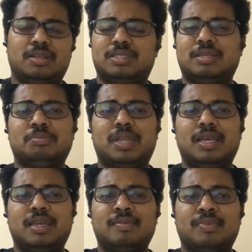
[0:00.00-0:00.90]

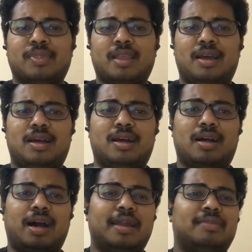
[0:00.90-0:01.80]
Simply,
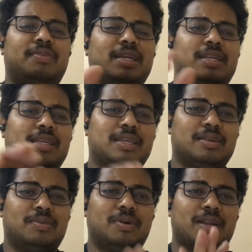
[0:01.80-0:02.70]
oil
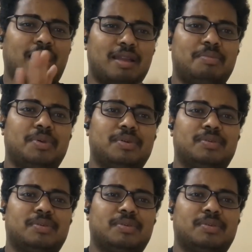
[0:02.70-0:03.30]
filtering won't help